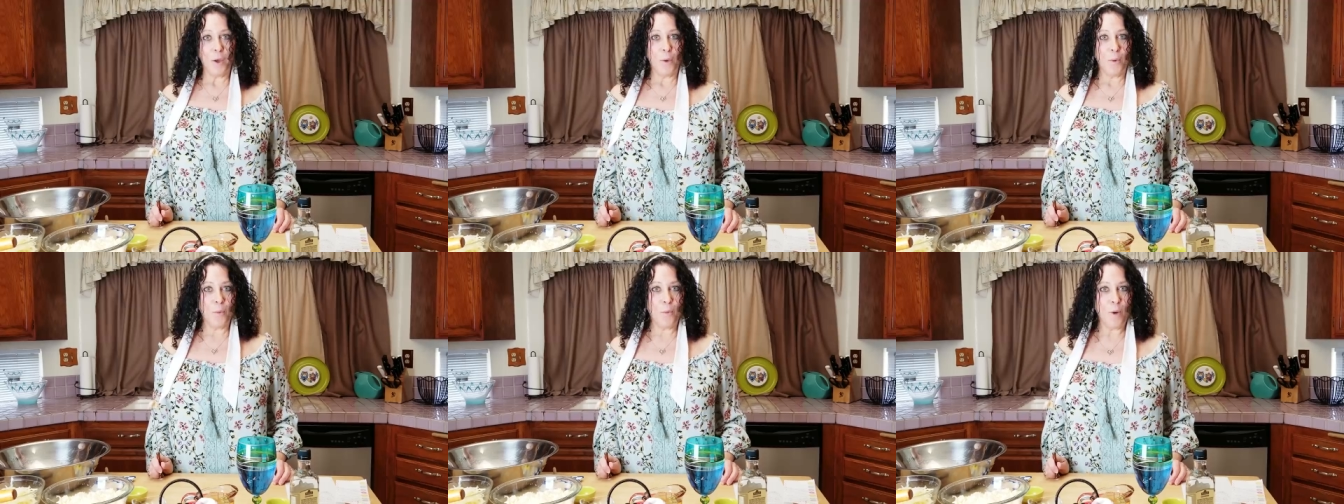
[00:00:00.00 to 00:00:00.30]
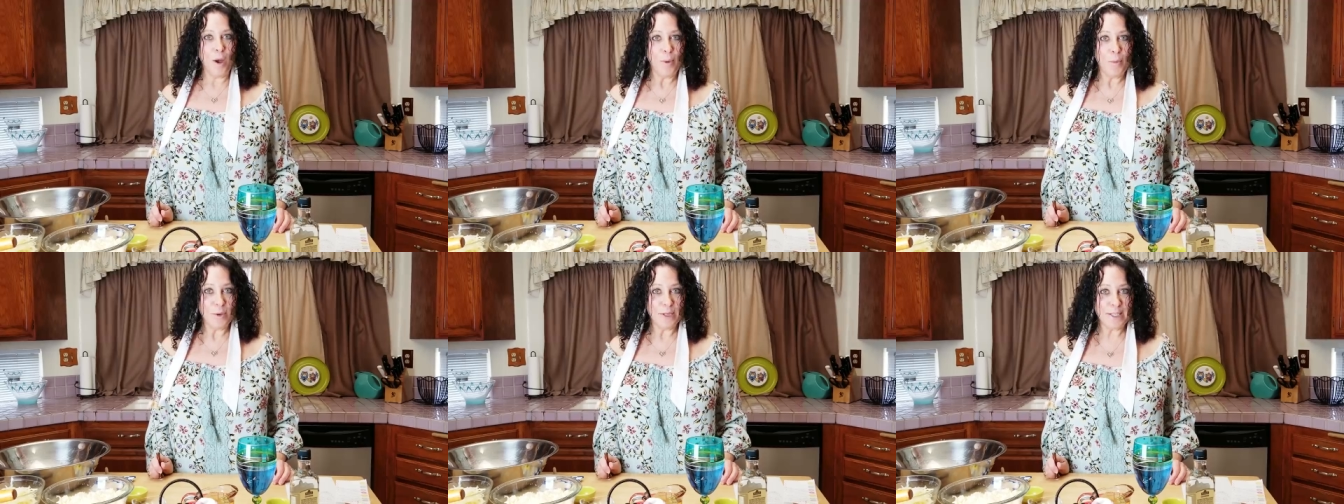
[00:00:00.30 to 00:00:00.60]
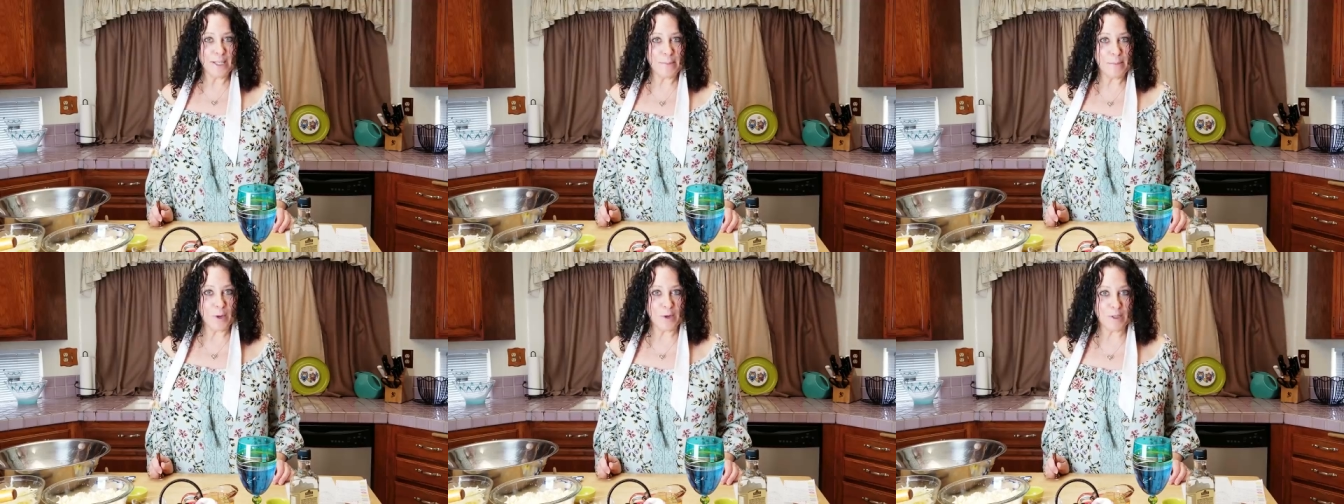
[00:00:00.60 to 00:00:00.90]
What was the
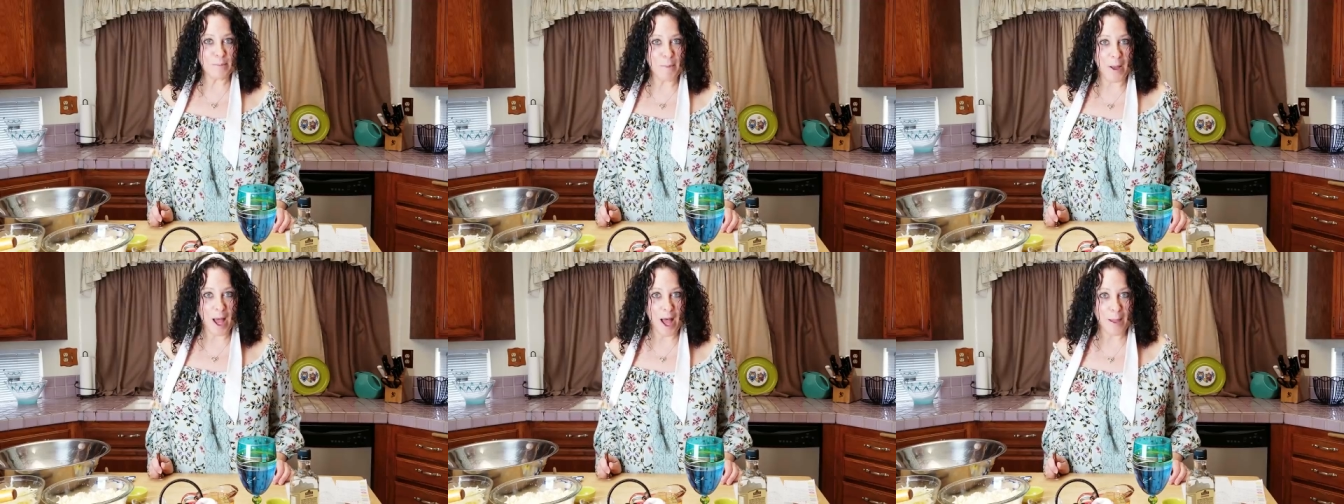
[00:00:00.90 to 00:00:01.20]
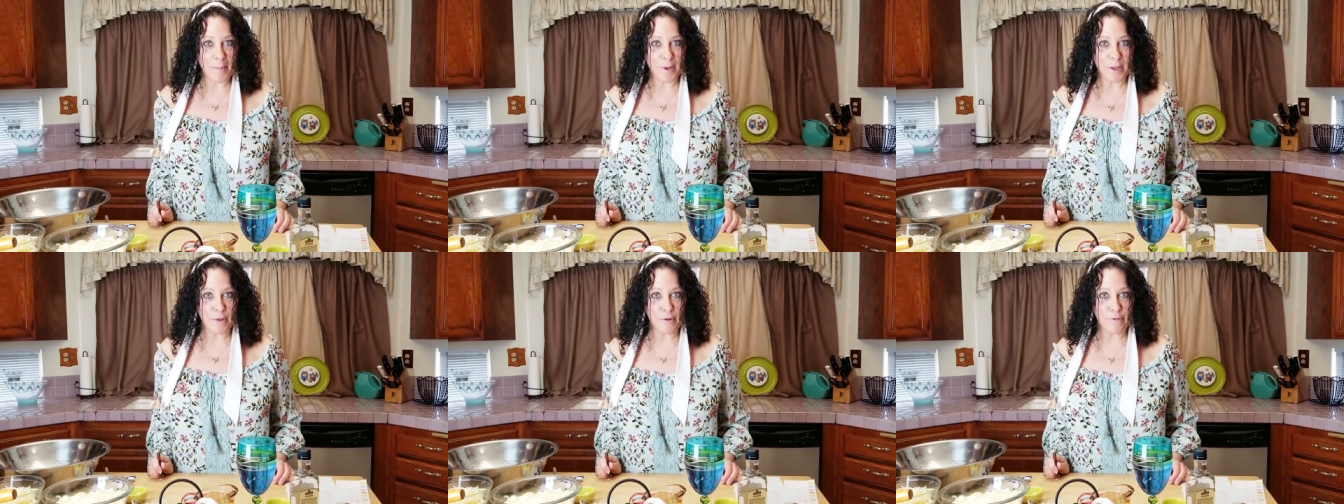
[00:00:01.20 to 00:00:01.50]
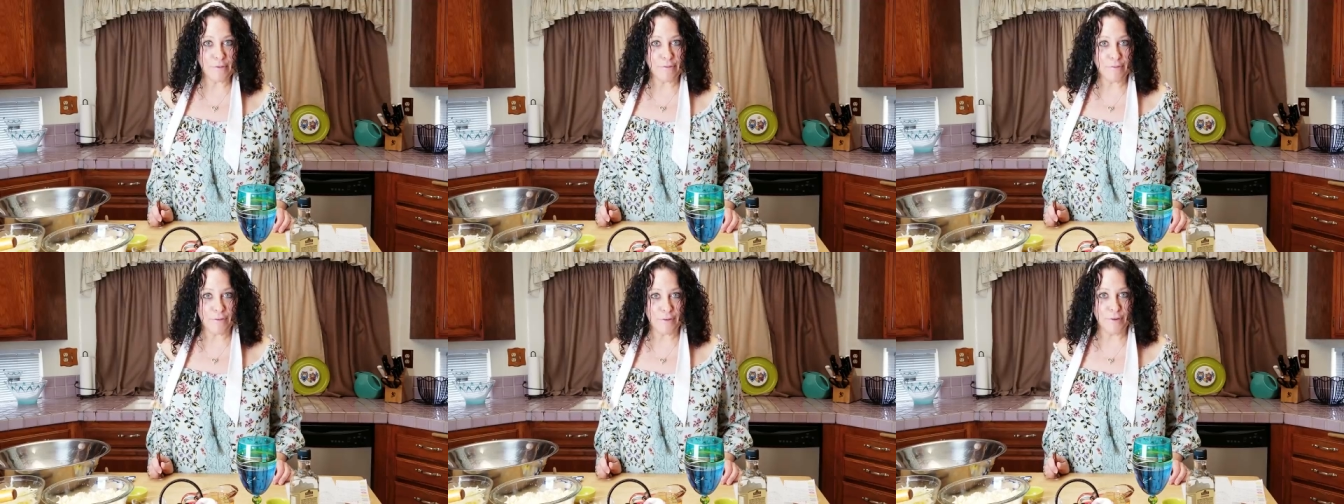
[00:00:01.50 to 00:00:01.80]
most popular
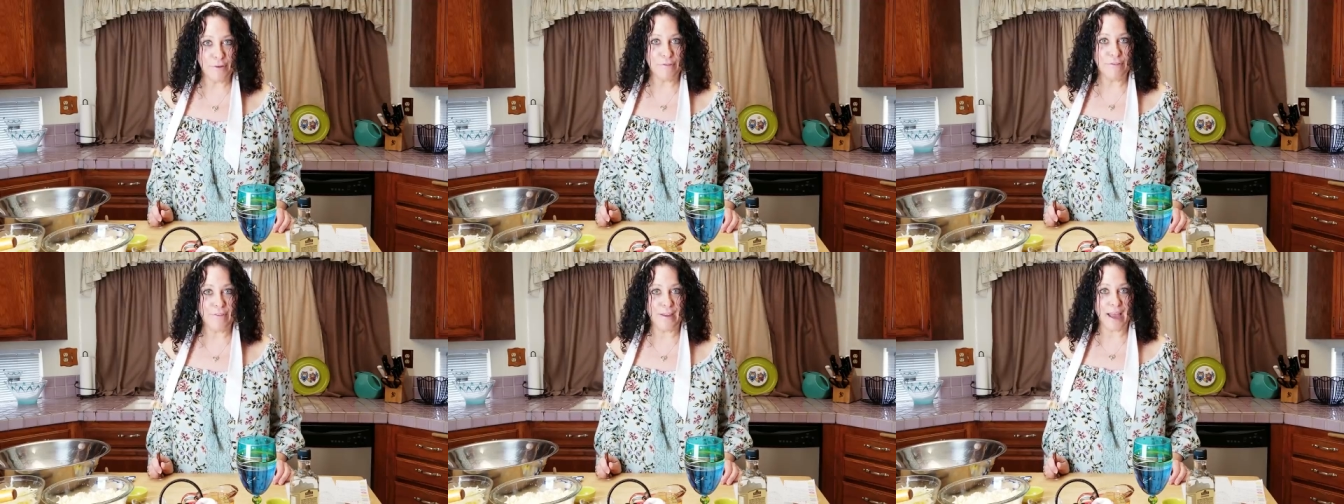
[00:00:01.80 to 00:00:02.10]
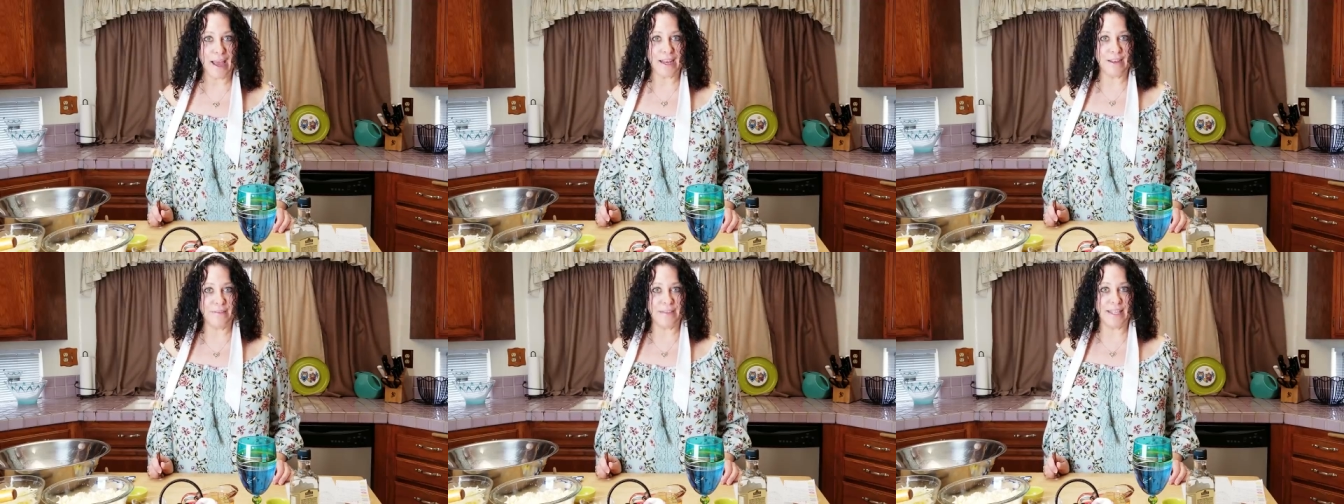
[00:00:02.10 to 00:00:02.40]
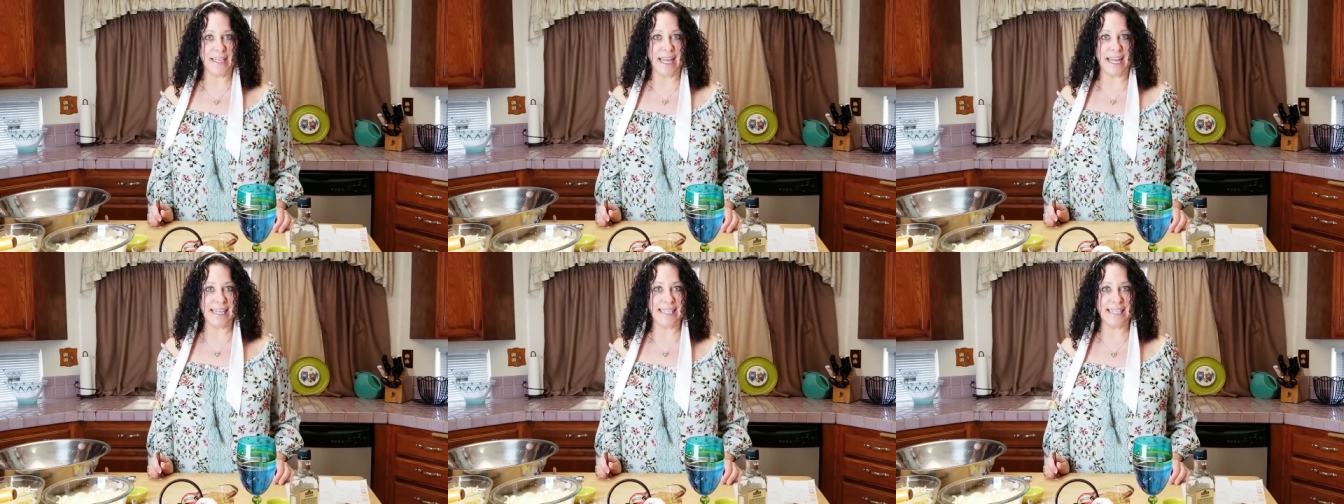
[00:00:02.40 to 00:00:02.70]
food fad of the
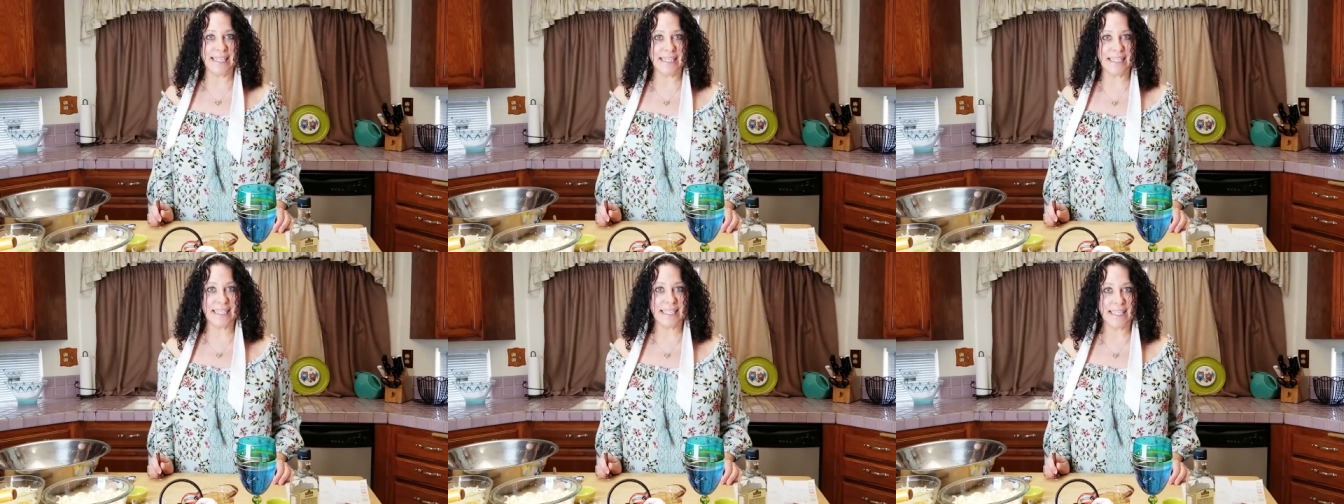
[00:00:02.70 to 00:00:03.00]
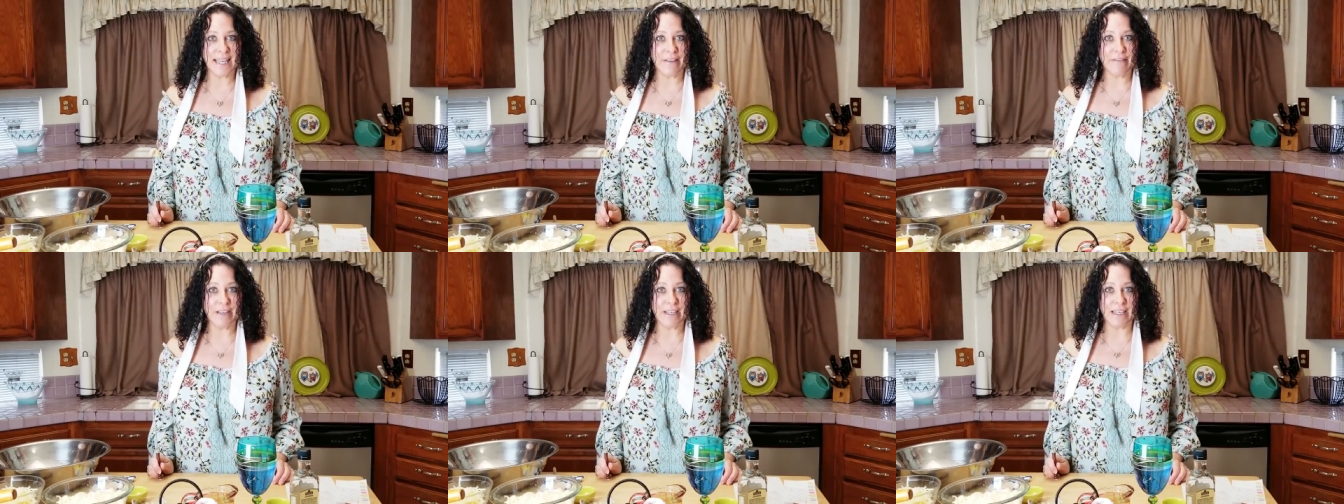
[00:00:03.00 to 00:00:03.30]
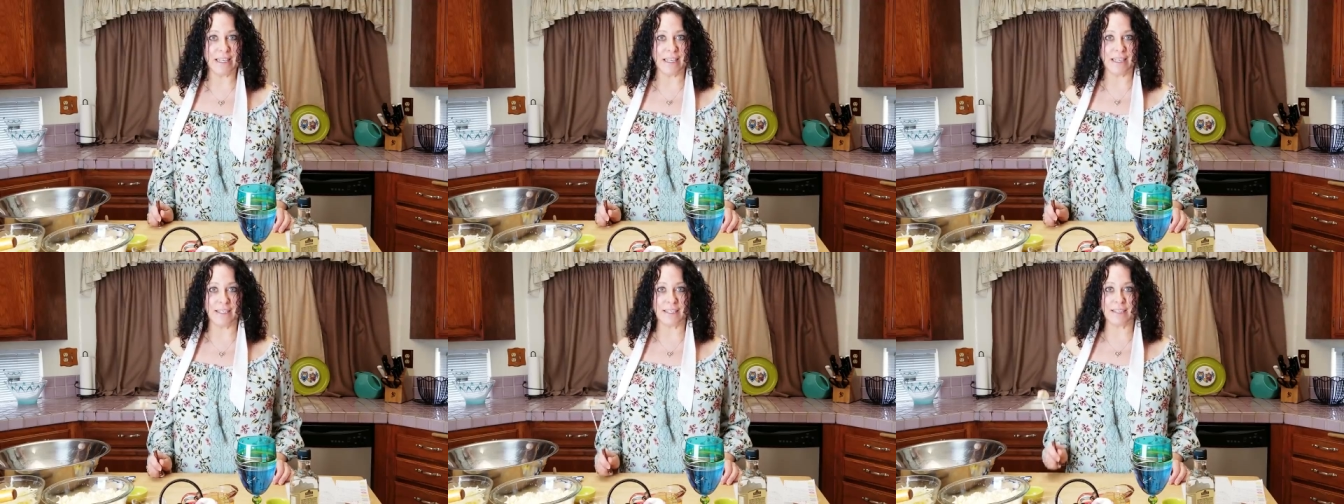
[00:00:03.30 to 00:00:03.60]

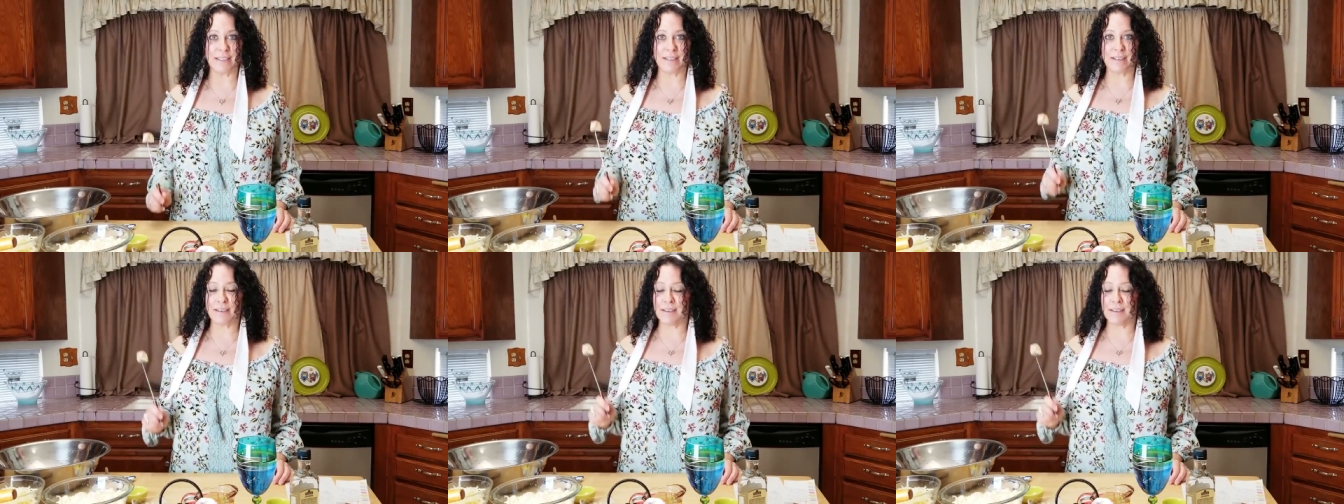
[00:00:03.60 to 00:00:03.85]
1970s?